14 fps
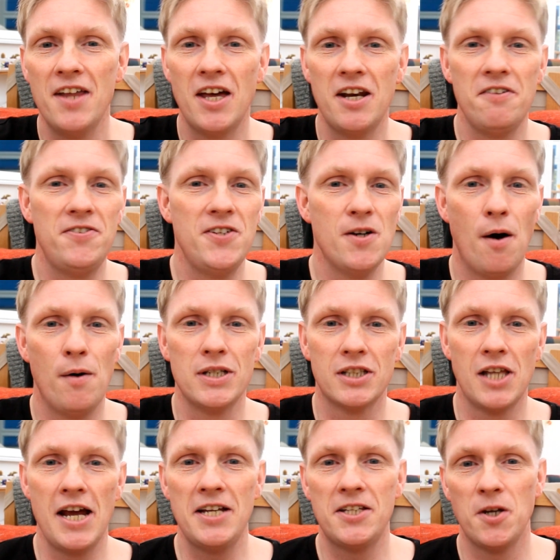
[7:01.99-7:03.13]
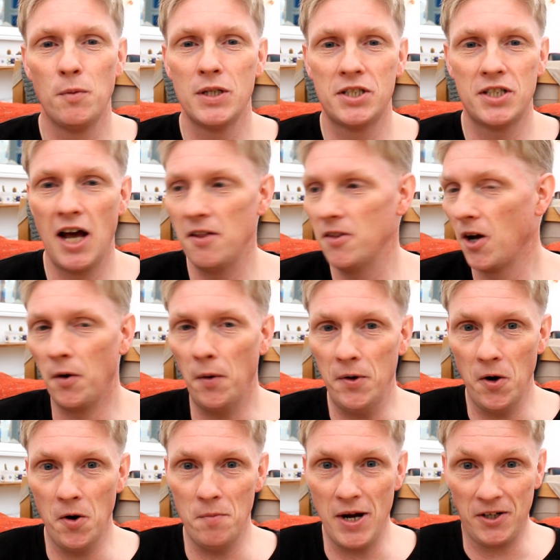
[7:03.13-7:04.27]
and then a few hours later we're sat there going,
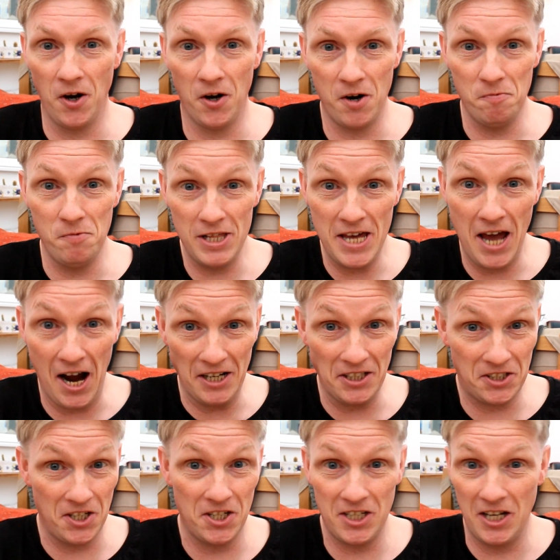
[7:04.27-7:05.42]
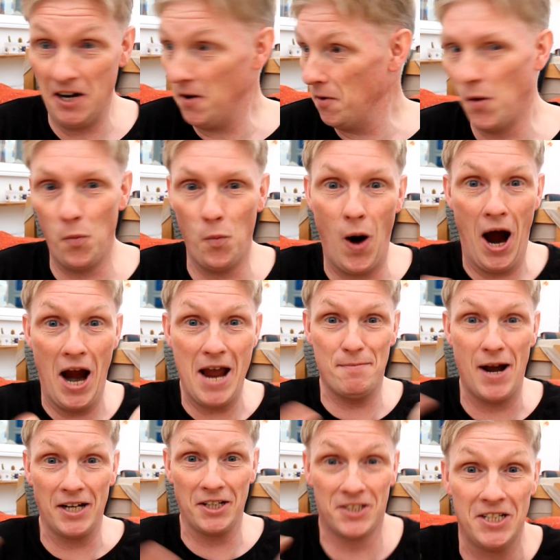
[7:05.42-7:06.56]
oh my god, I'm really anxious and I don't know why
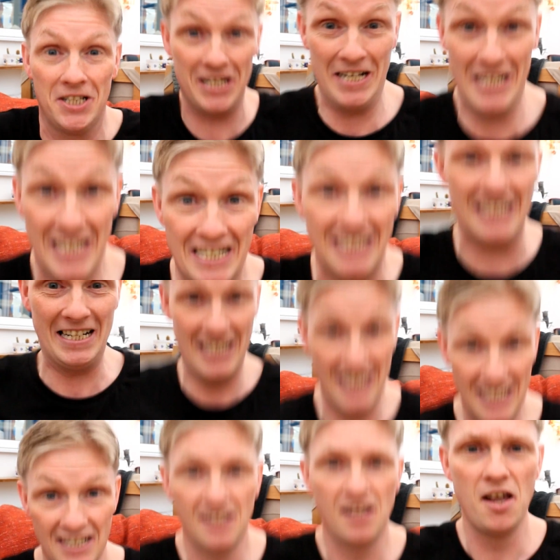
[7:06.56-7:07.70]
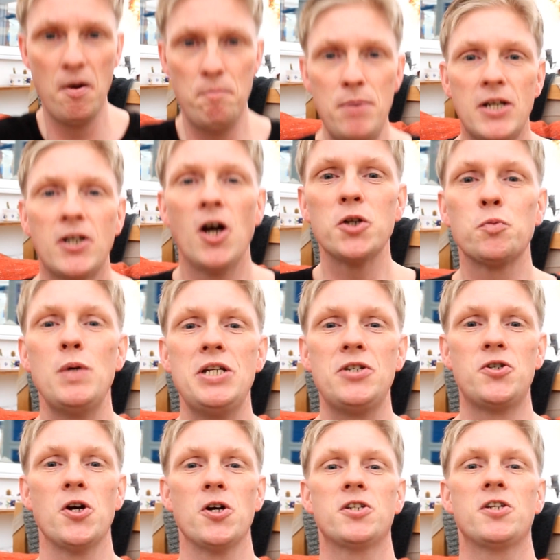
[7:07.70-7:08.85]
I'm anxious. Because we
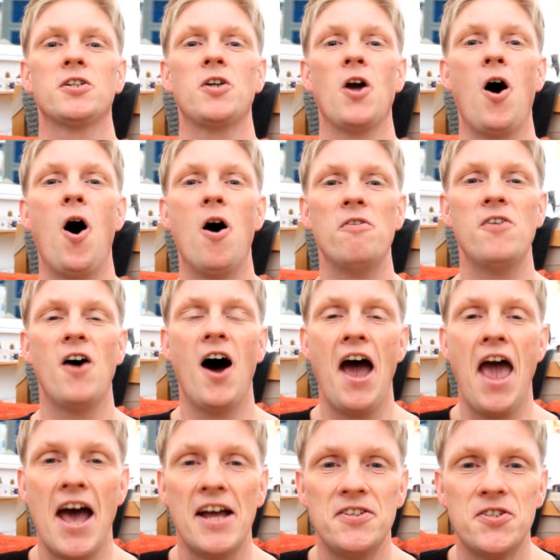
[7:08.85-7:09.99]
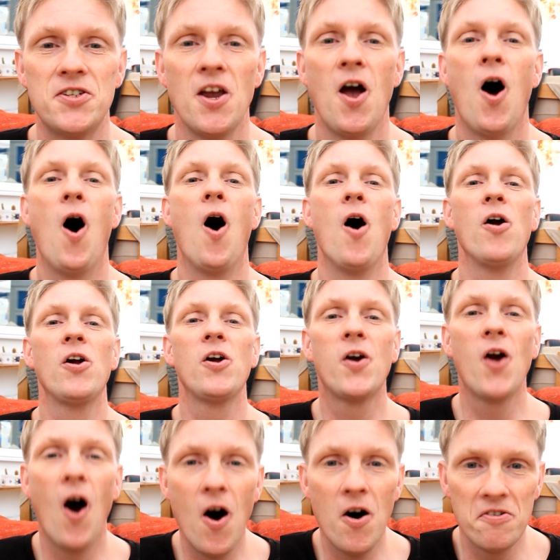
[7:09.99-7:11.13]
just got off our heads on
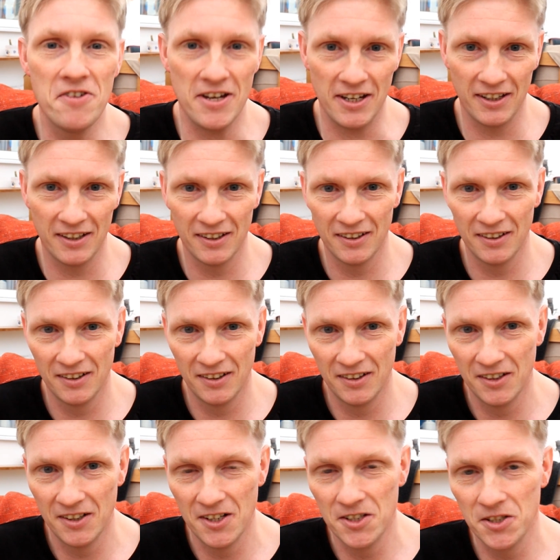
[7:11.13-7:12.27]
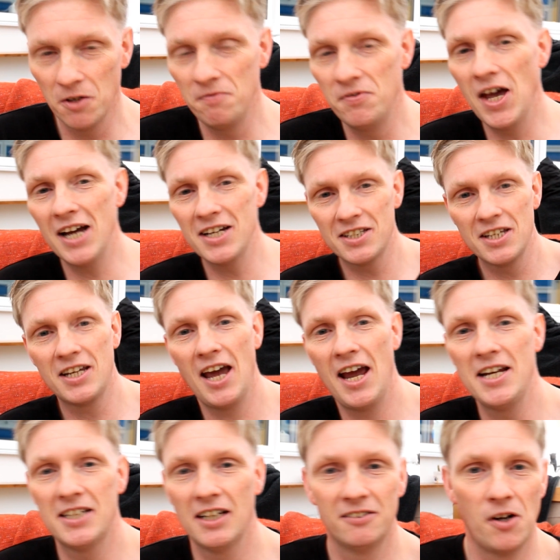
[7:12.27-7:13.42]
coffee. So if that's the
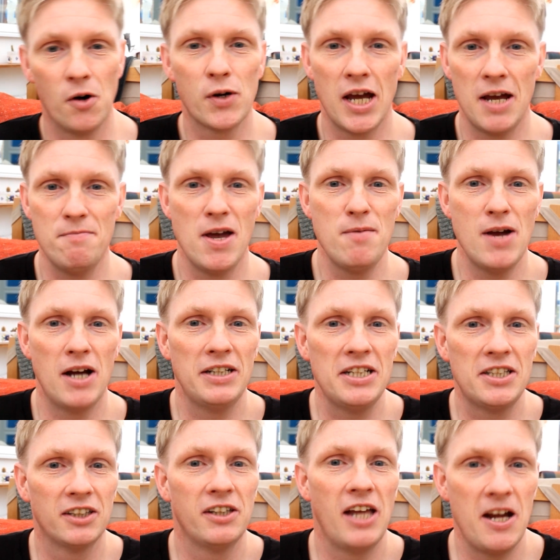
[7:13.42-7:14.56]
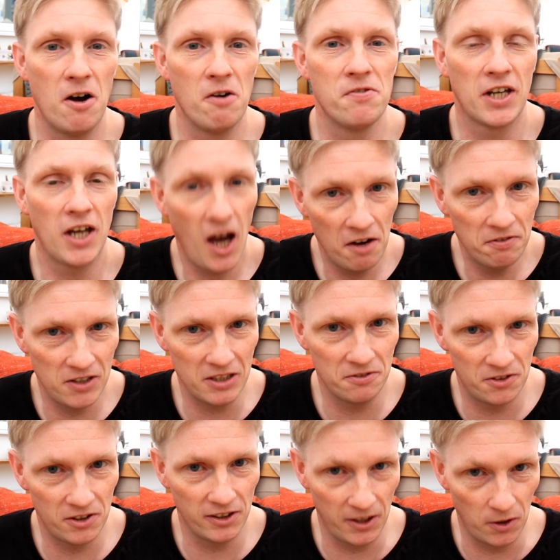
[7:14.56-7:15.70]
case, okay, maybe I need to lay off the caffeine
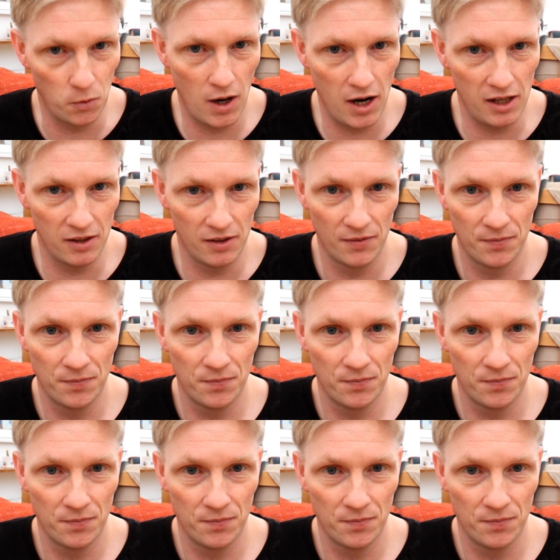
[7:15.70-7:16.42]
for a little while.